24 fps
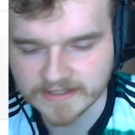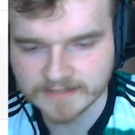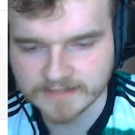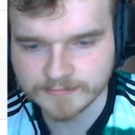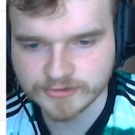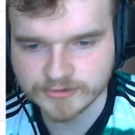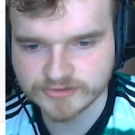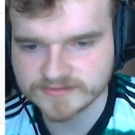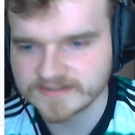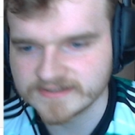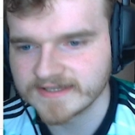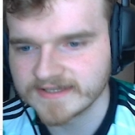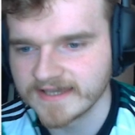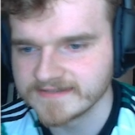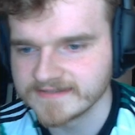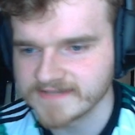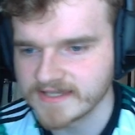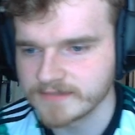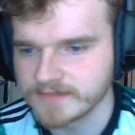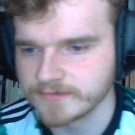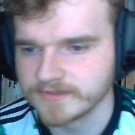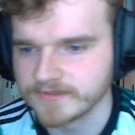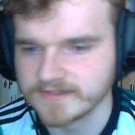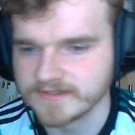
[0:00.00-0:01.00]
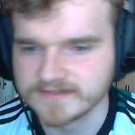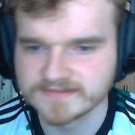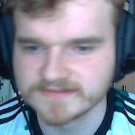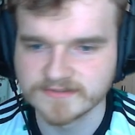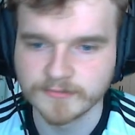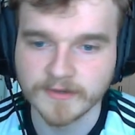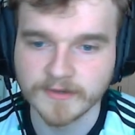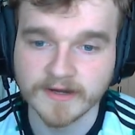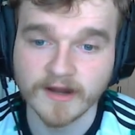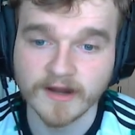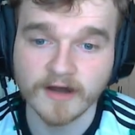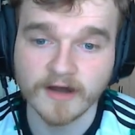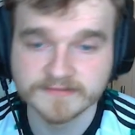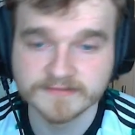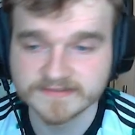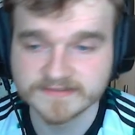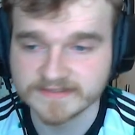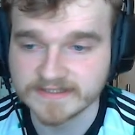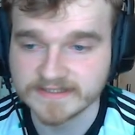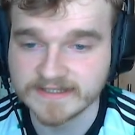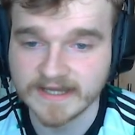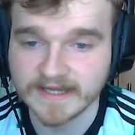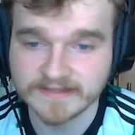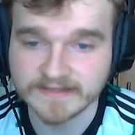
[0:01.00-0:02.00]
but just in case anyone isn't aware,
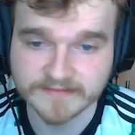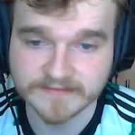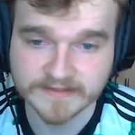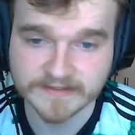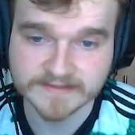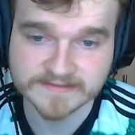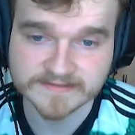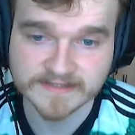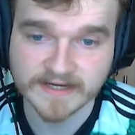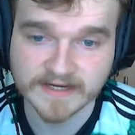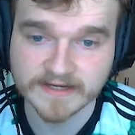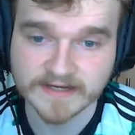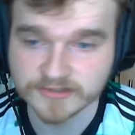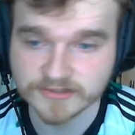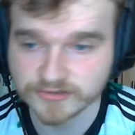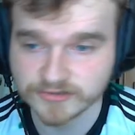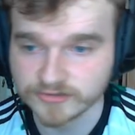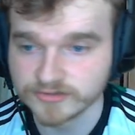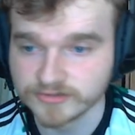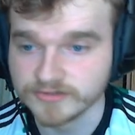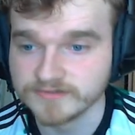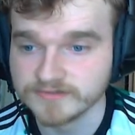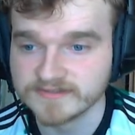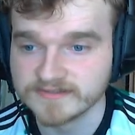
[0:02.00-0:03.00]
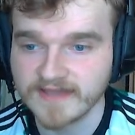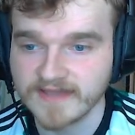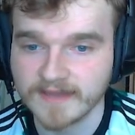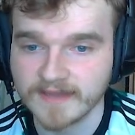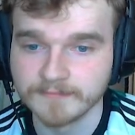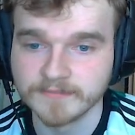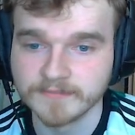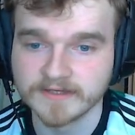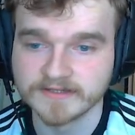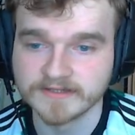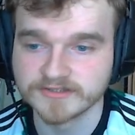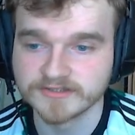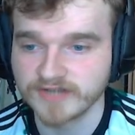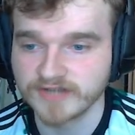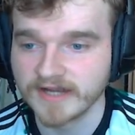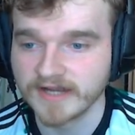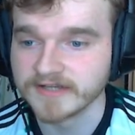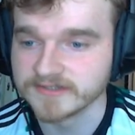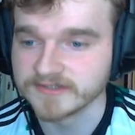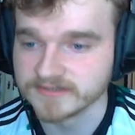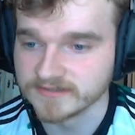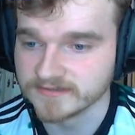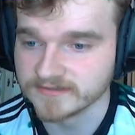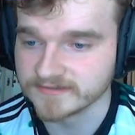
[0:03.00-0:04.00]
obviously at the very start you should use the 10-player
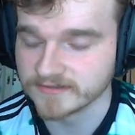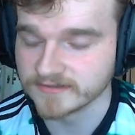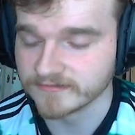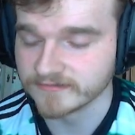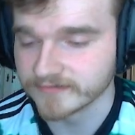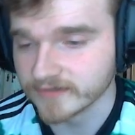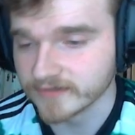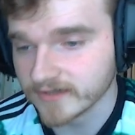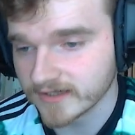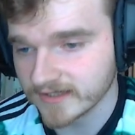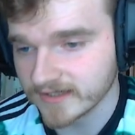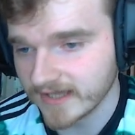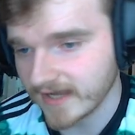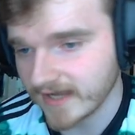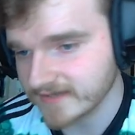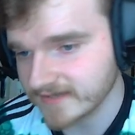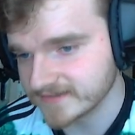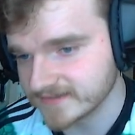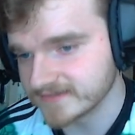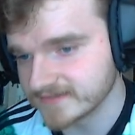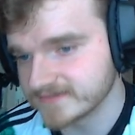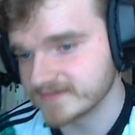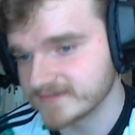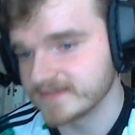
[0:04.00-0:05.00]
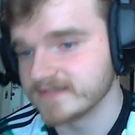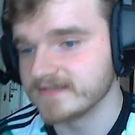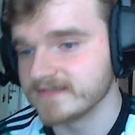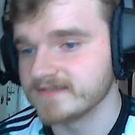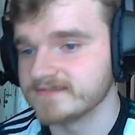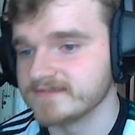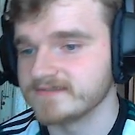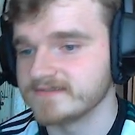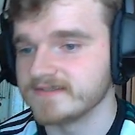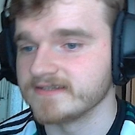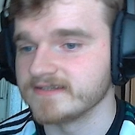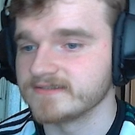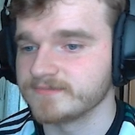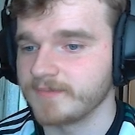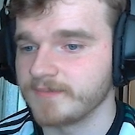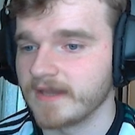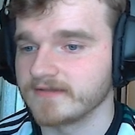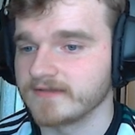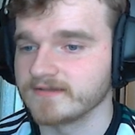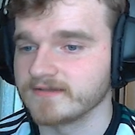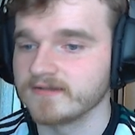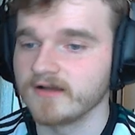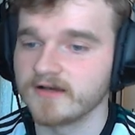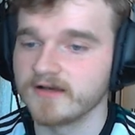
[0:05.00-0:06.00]
strategy. So the vertical axis is the
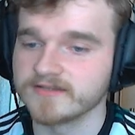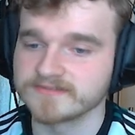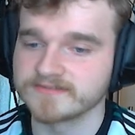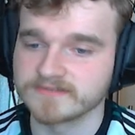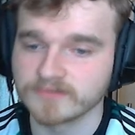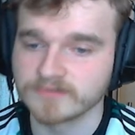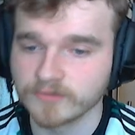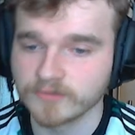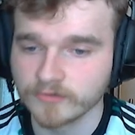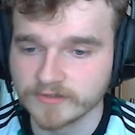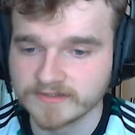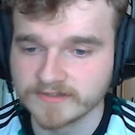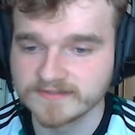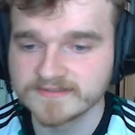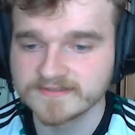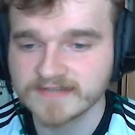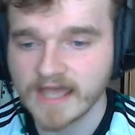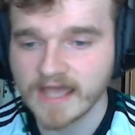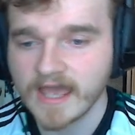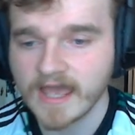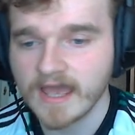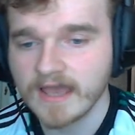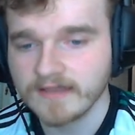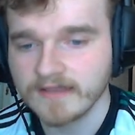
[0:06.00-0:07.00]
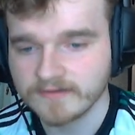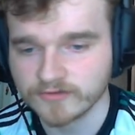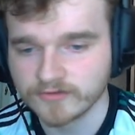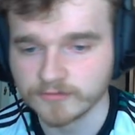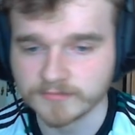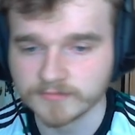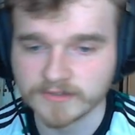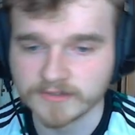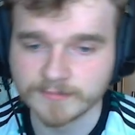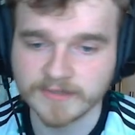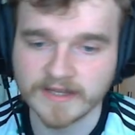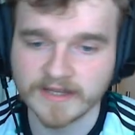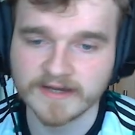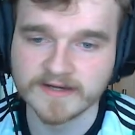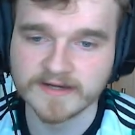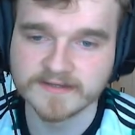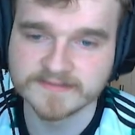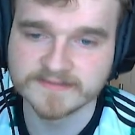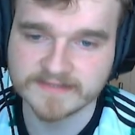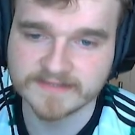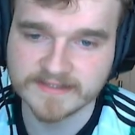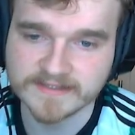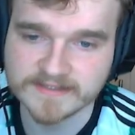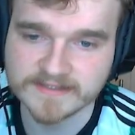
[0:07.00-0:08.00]
expected cost of coins, the number of
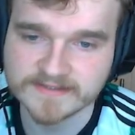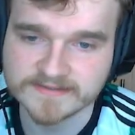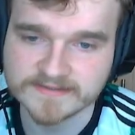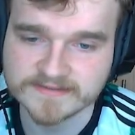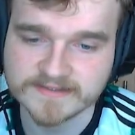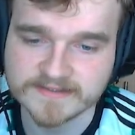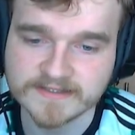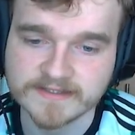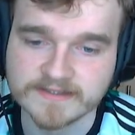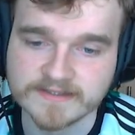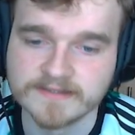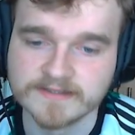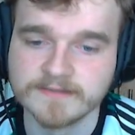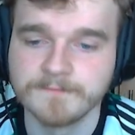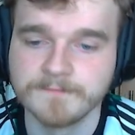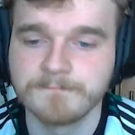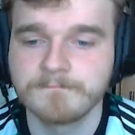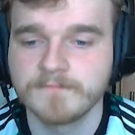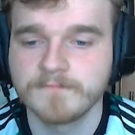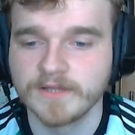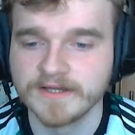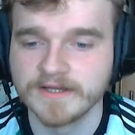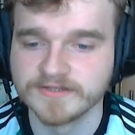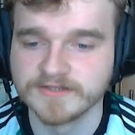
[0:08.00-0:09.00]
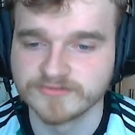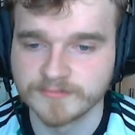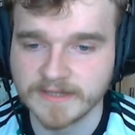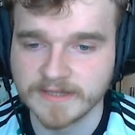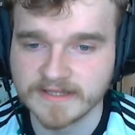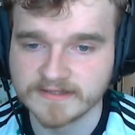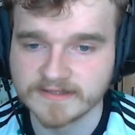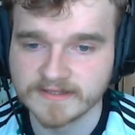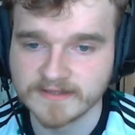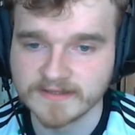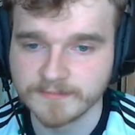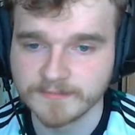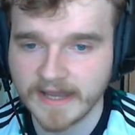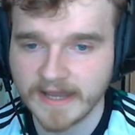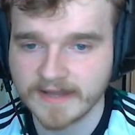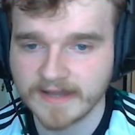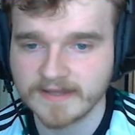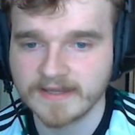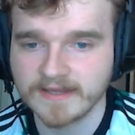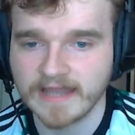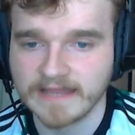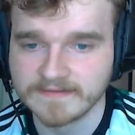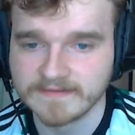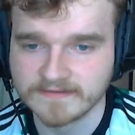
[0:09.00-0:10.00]
players is the players remaining in the
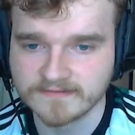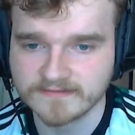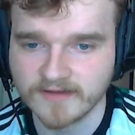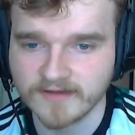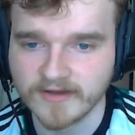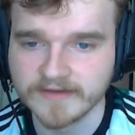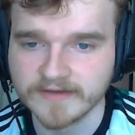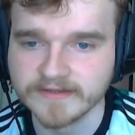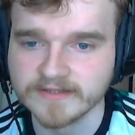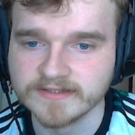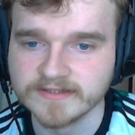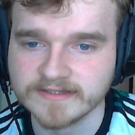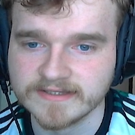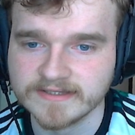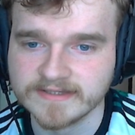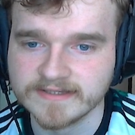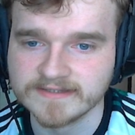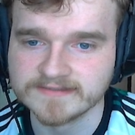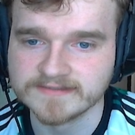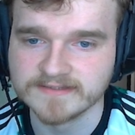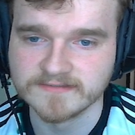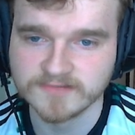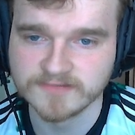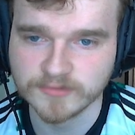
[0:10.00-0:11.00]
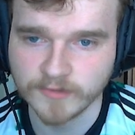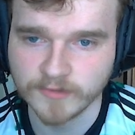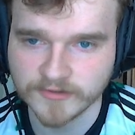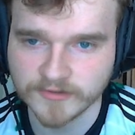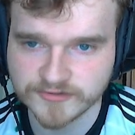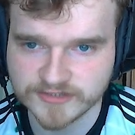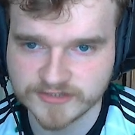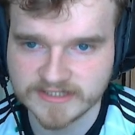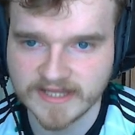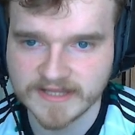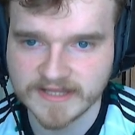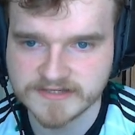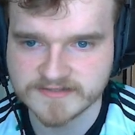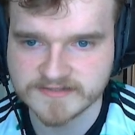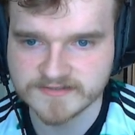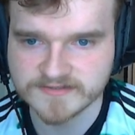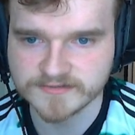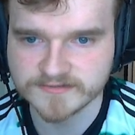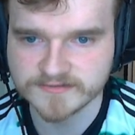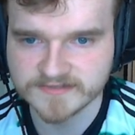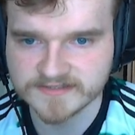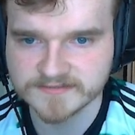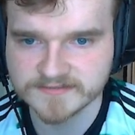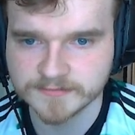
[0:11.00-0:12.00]
pack, and the title is if you want 3 legends
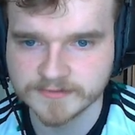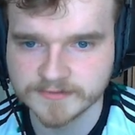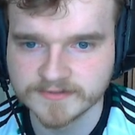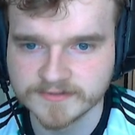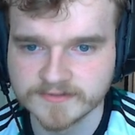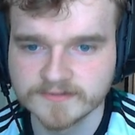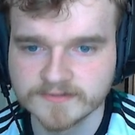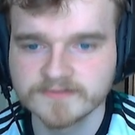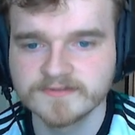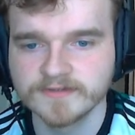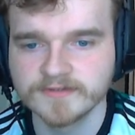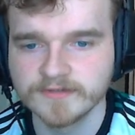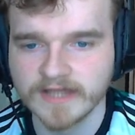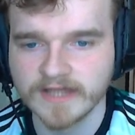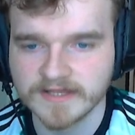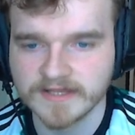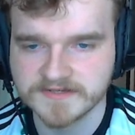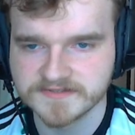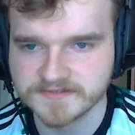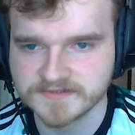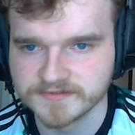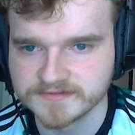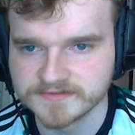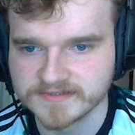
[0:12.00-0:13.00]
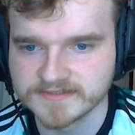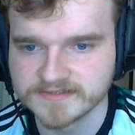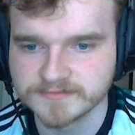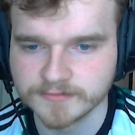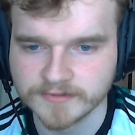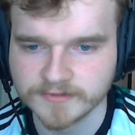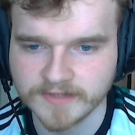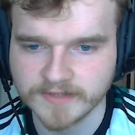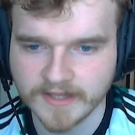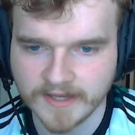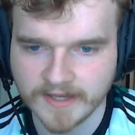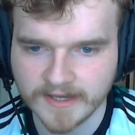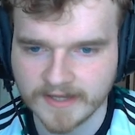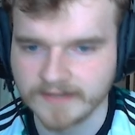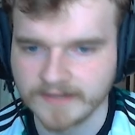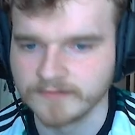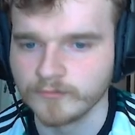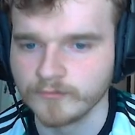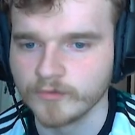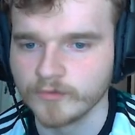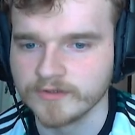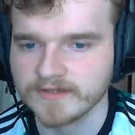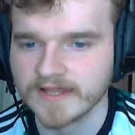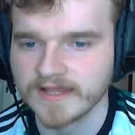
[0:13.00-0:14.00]
use this one, 2 legends use this one,
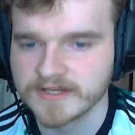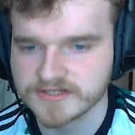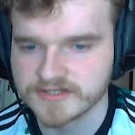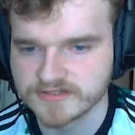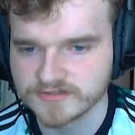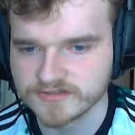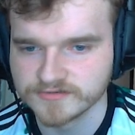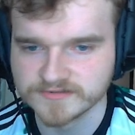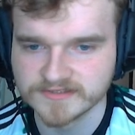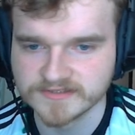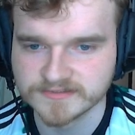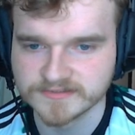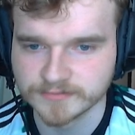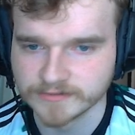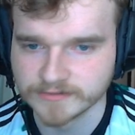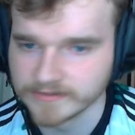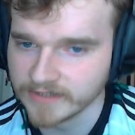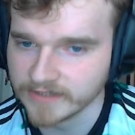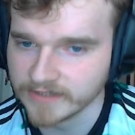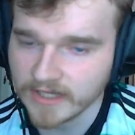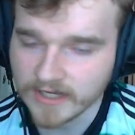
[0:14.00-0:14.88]
and 1 legend use this one.